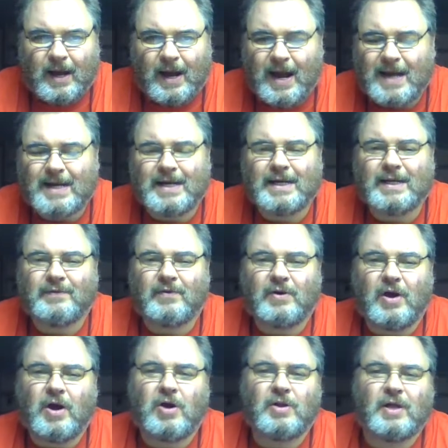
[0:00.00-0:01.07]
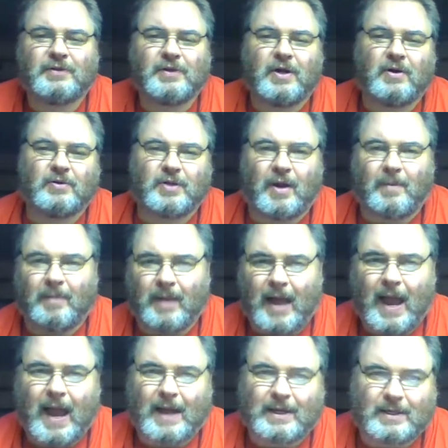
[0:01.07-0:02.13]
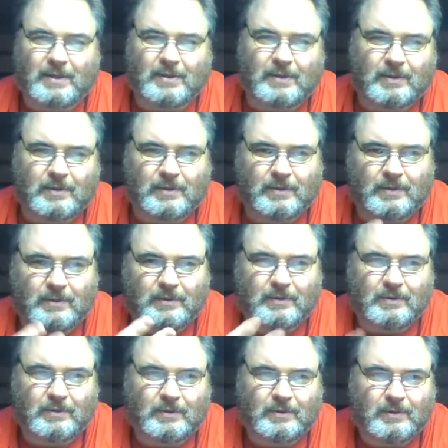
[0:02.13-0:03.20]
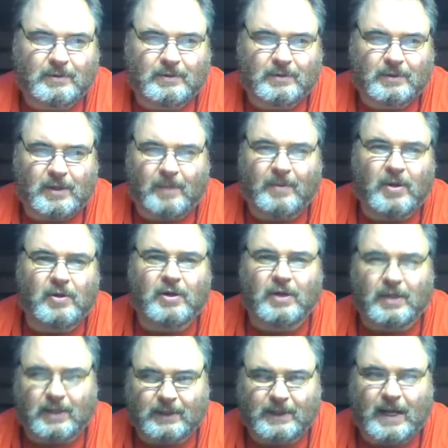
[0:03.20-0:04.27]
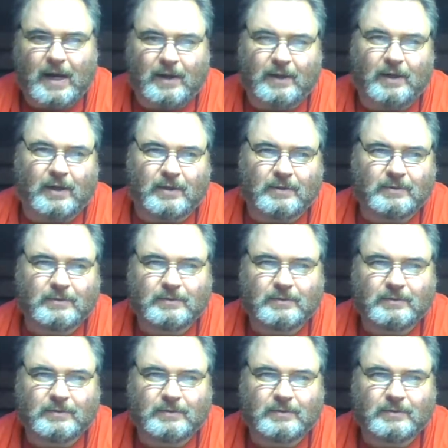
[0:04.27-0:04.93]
I didn't even know that there was a black community down here.